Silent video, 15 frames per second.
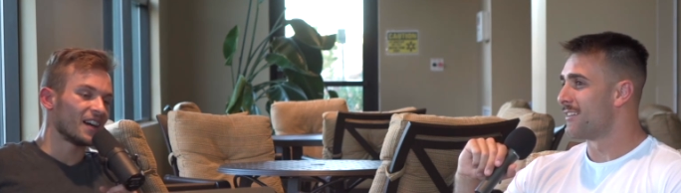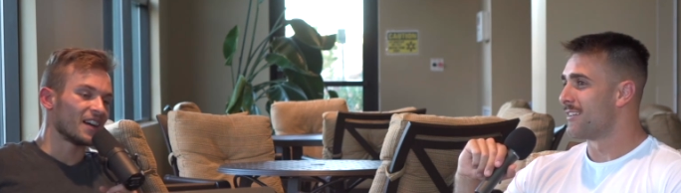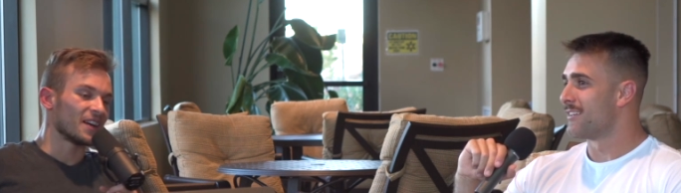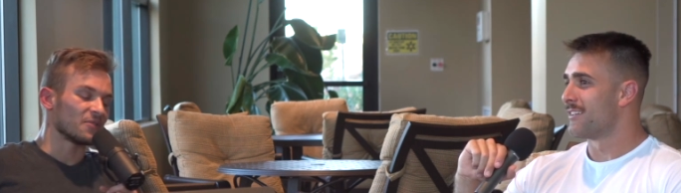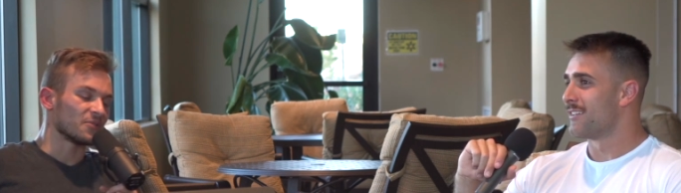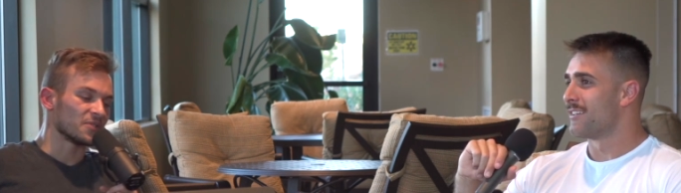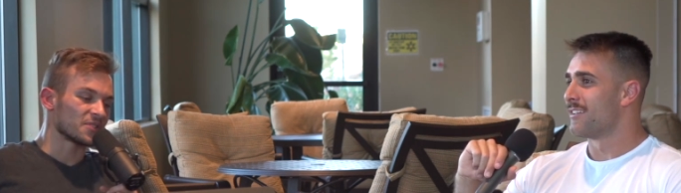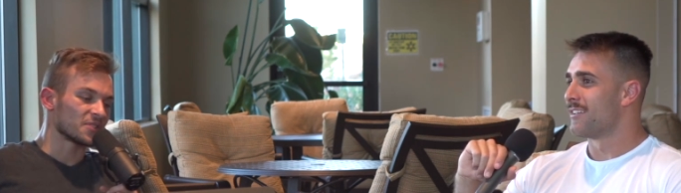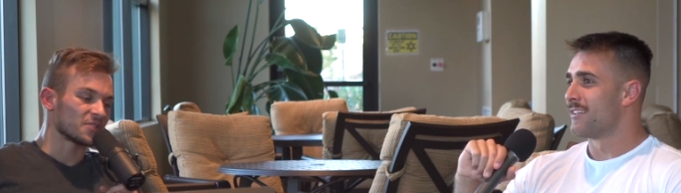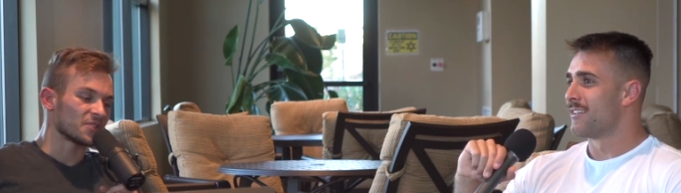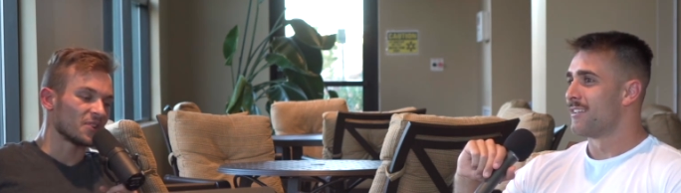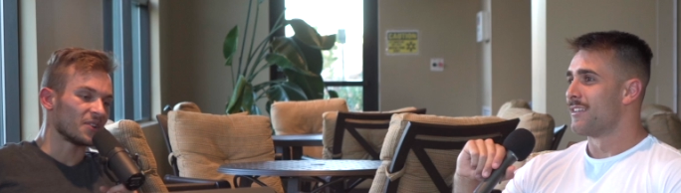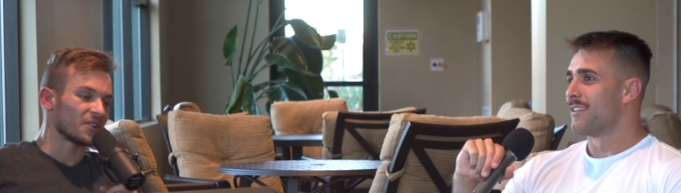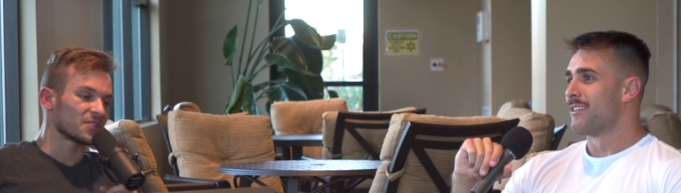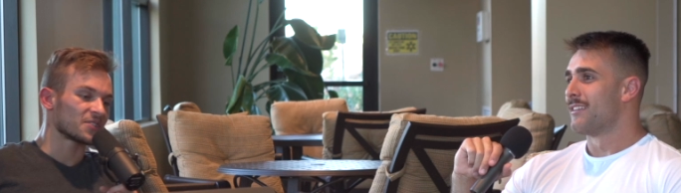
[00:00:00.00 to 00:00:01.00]
Speaker 1: Everyone wants to
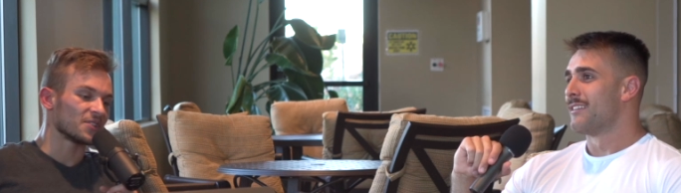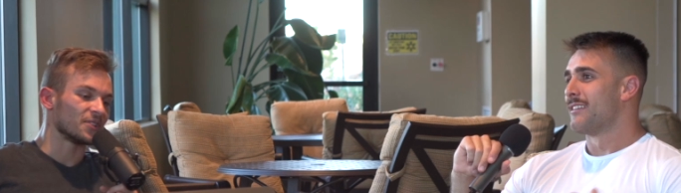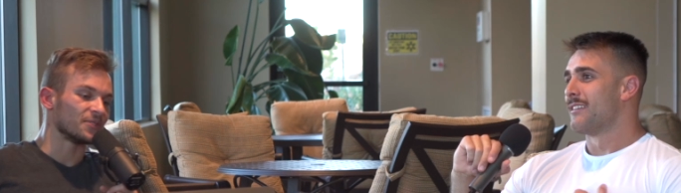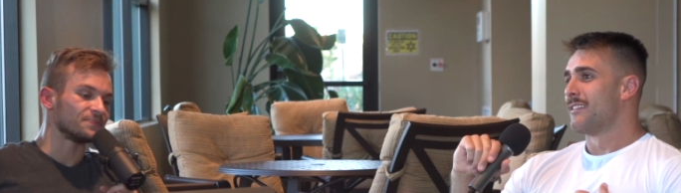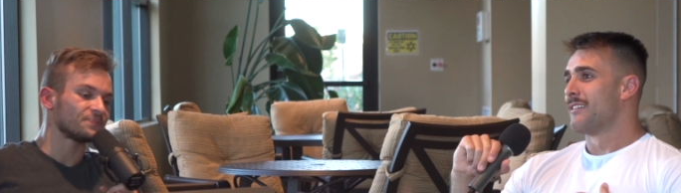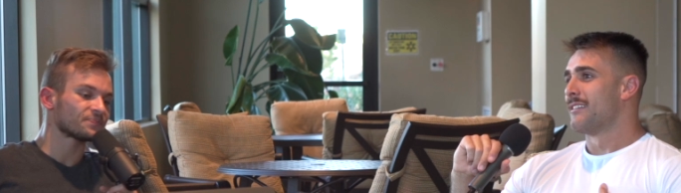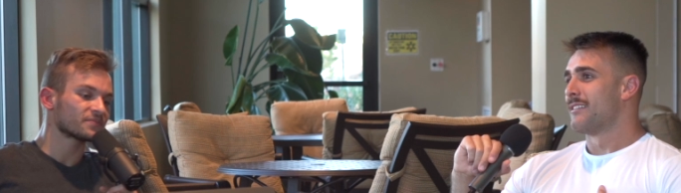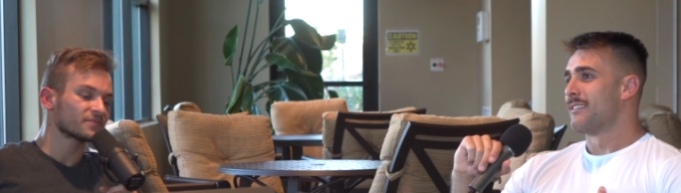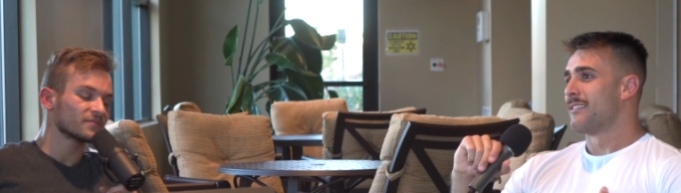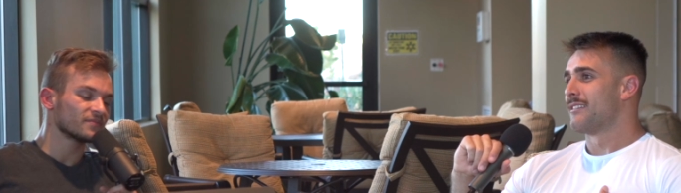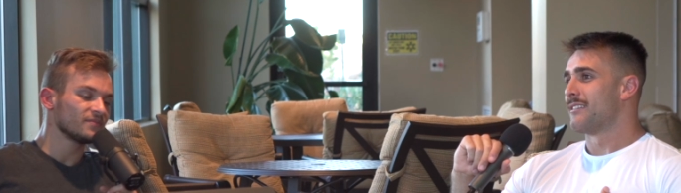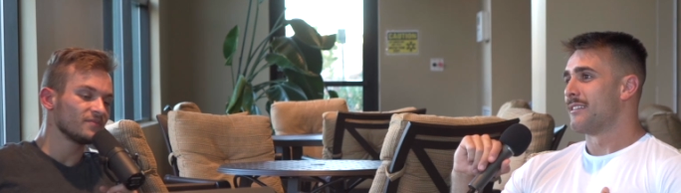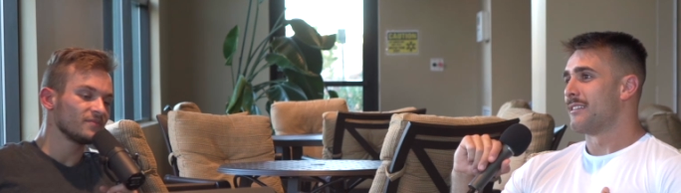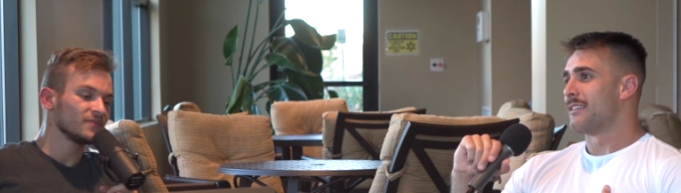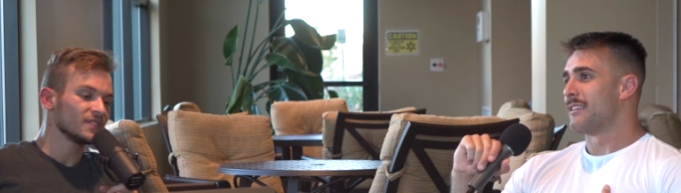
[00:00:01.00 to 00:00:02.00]
talk. So
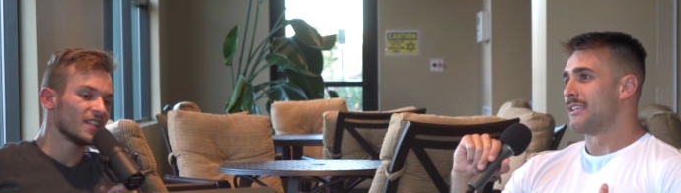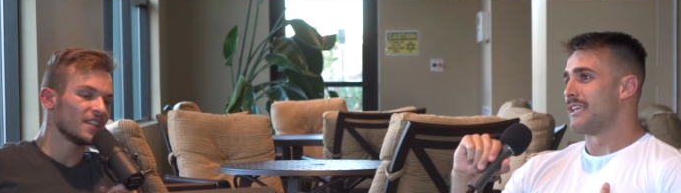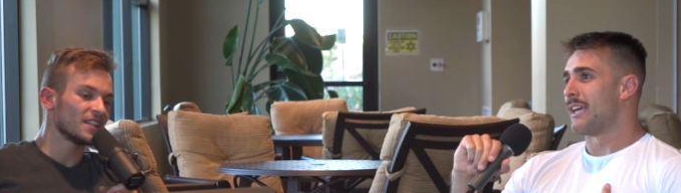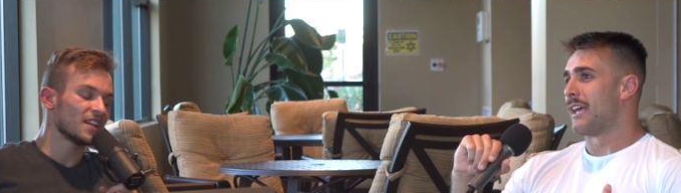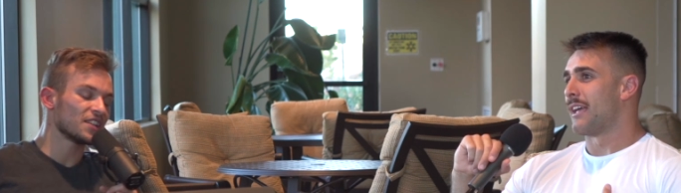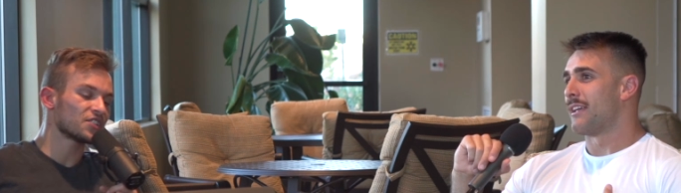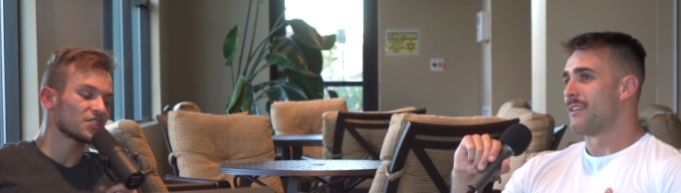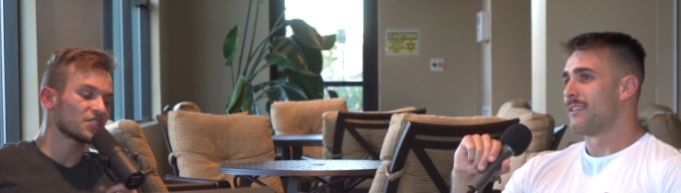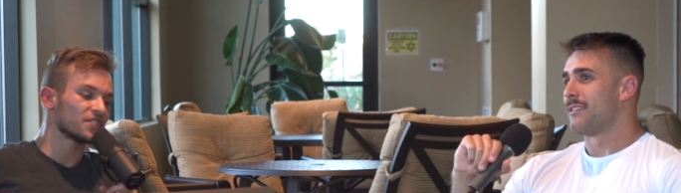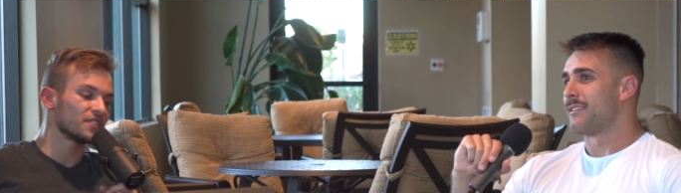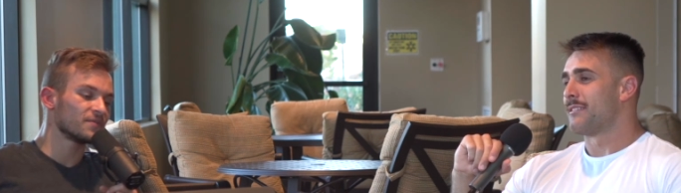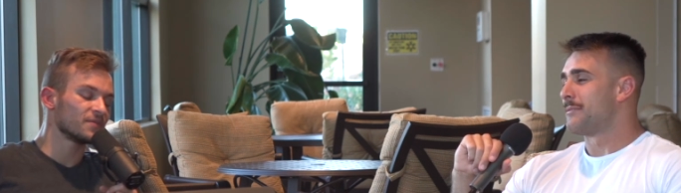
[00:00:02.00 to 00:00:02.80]
yeah. it's just